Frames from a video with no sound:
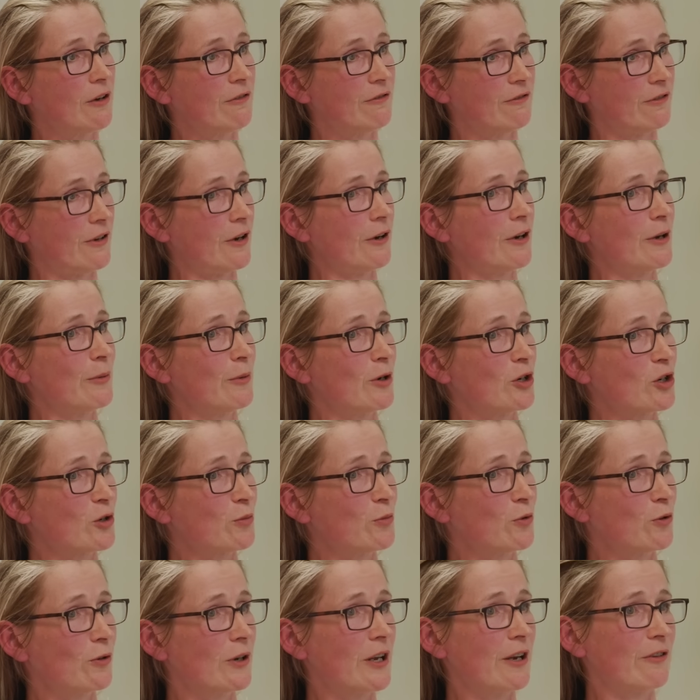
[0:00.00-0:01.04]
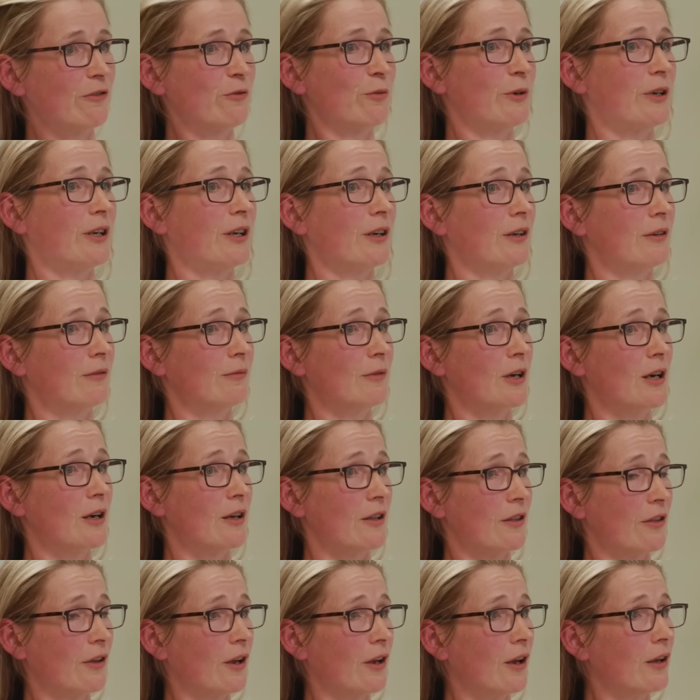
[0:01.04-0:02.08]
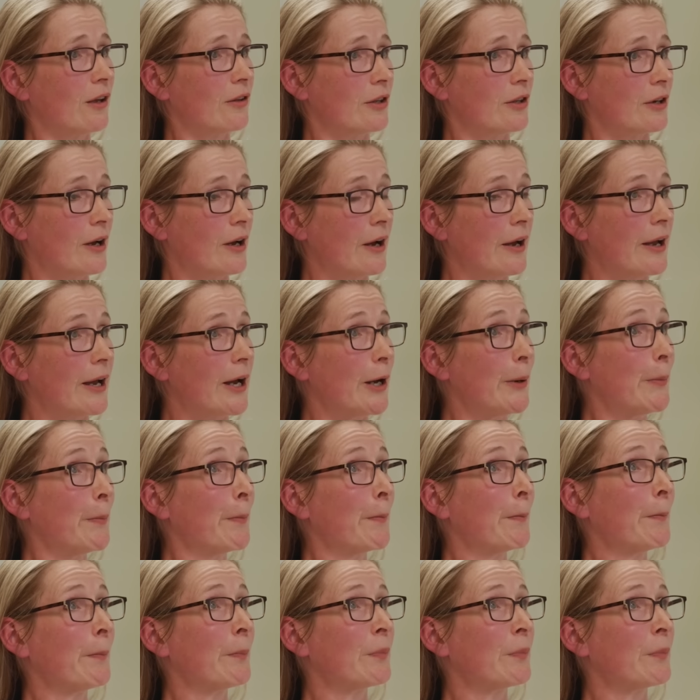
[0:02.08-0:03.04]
a, very much more left-wing uh, thinker than I am.